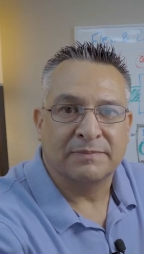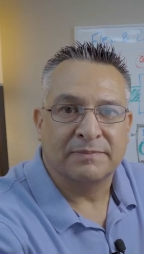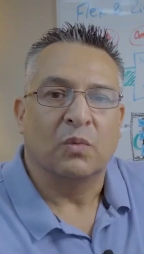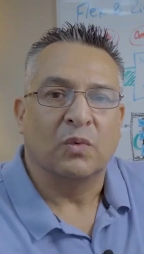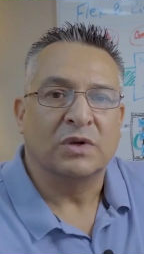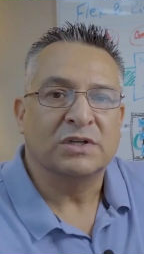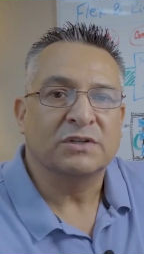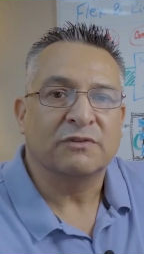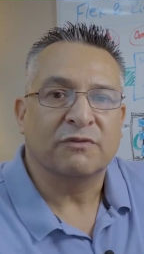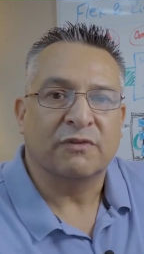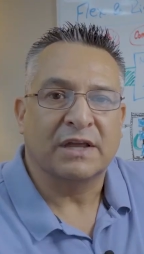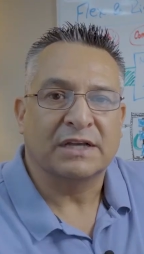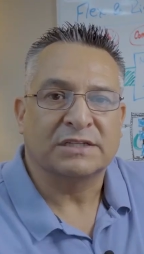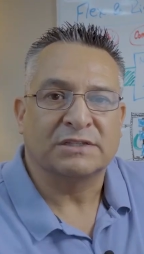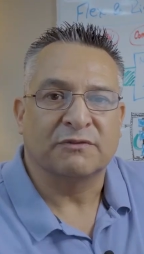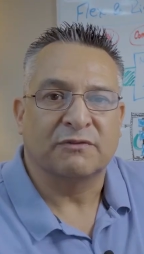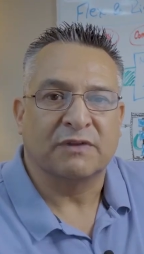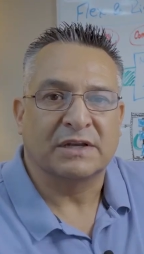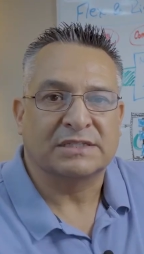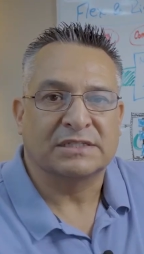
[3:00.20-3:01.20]
Rigid flex
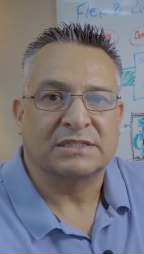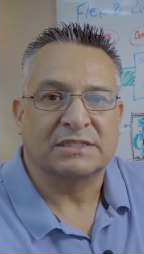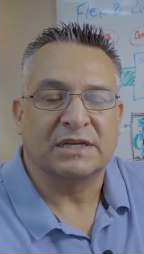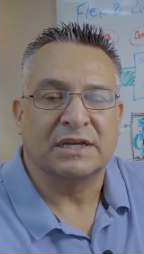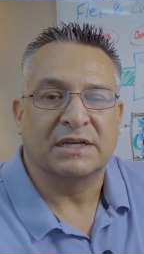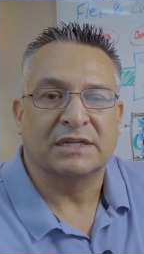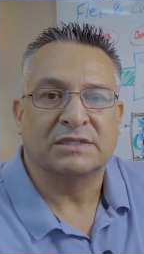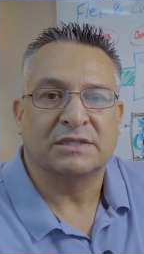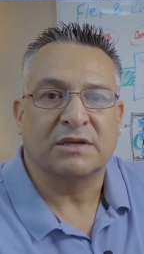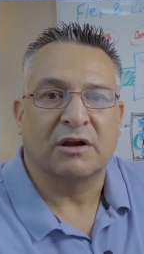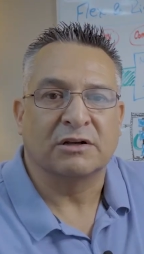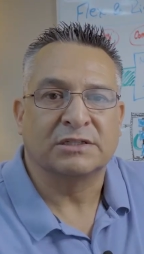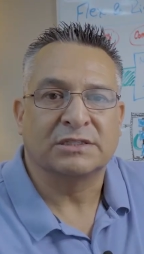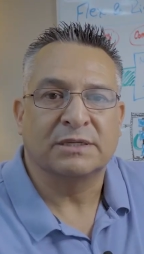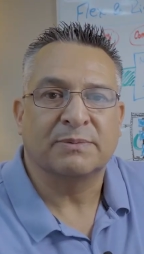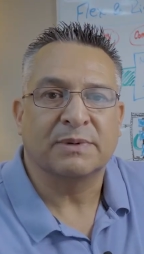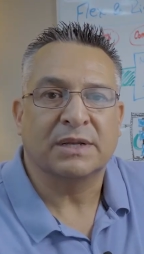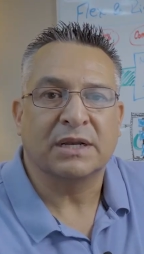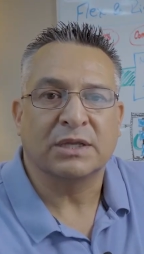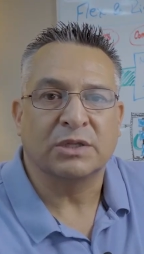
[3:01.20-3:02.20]
and flex designs are
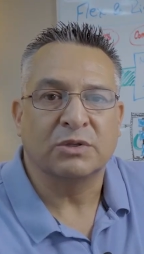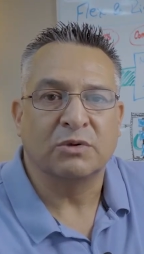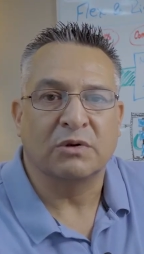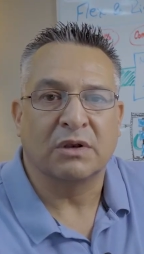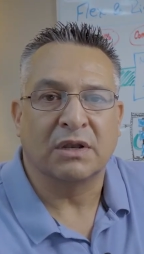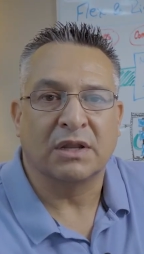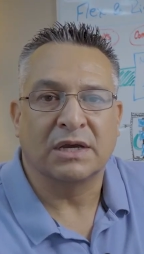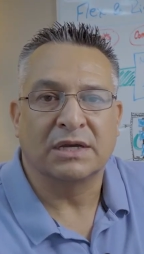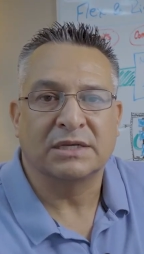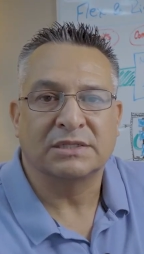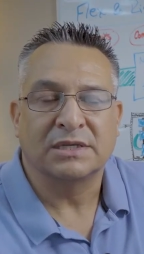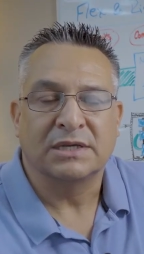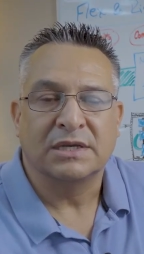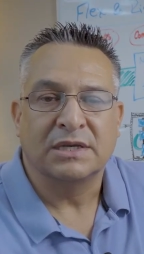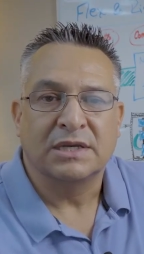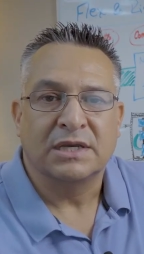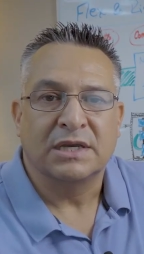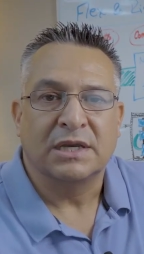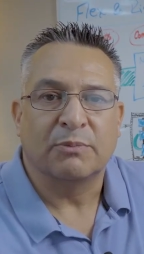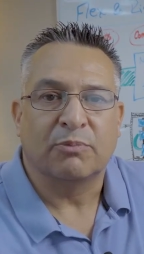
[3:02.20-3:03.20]
typically utilized
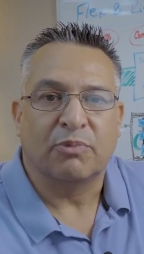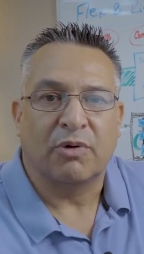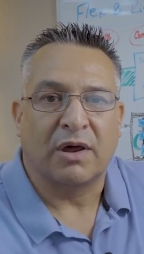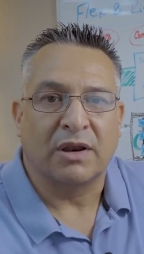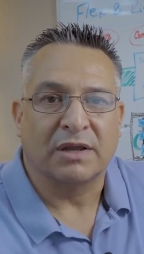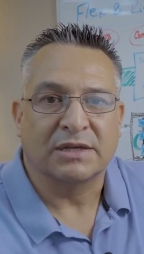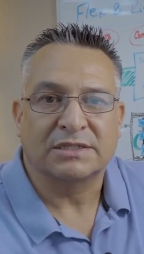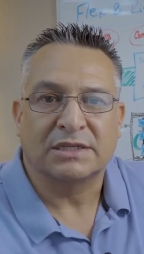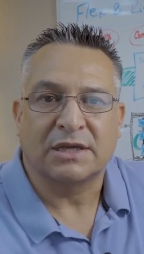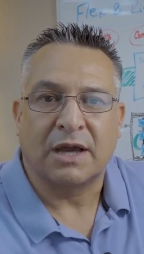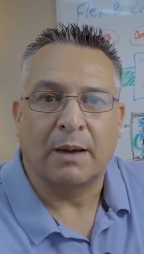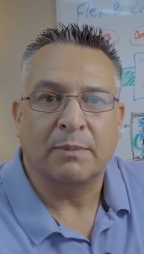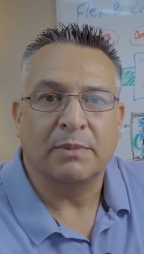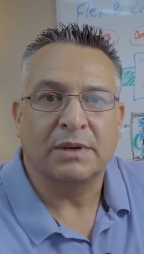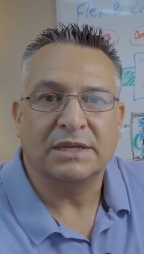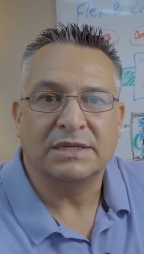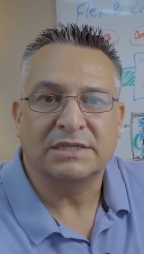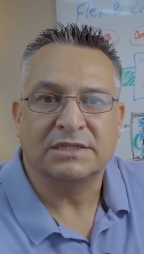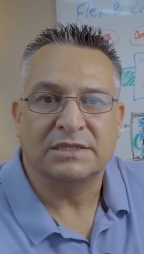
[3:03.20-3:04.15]
in products commonly